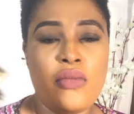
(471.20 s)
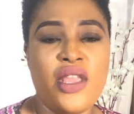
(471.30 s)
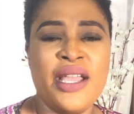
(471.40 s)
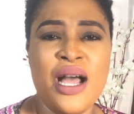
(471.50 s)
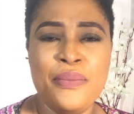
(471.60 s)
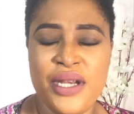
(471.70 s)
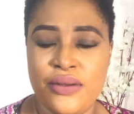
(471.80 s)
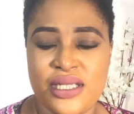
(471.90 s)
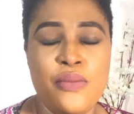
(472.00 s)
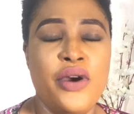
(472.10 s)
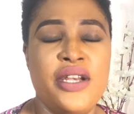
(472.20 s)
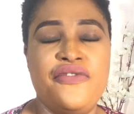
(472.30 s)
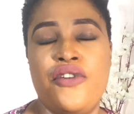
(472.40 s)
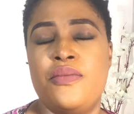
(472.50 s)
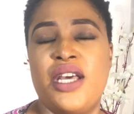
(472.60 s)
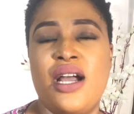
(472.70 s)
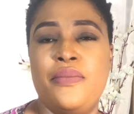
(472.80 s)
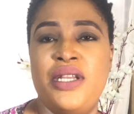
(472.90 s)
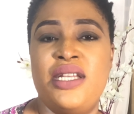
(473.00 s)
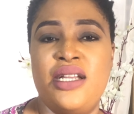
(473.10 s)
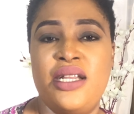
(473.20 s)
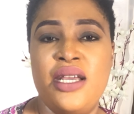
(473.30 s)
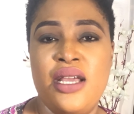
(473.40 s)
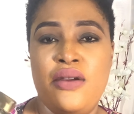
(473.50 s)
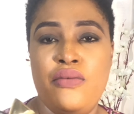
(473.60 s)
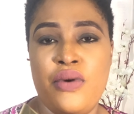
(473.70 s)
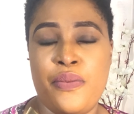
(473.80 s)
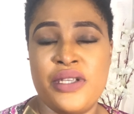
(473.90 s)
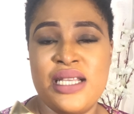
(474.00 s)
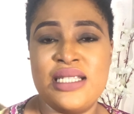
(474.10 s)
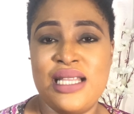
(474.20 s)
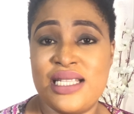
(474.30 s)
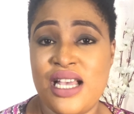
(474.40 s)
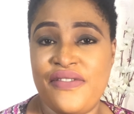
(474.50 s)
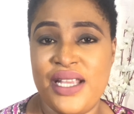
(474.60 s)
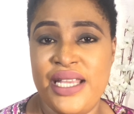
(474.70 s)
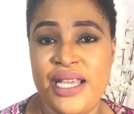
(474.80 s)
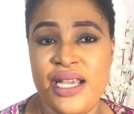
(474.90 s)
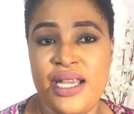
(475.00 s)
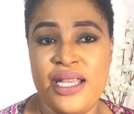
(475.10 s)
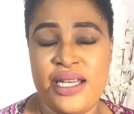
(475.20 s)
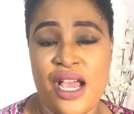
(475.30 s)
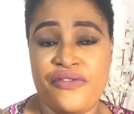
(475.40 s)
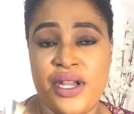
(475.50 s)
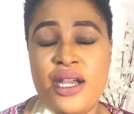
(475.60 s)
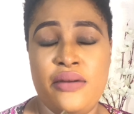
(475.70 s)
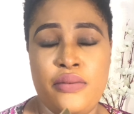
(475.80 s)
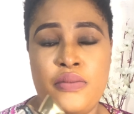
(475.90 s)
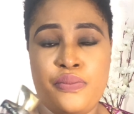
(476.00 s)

company, someone from the company that represents Lattafa here in Africa,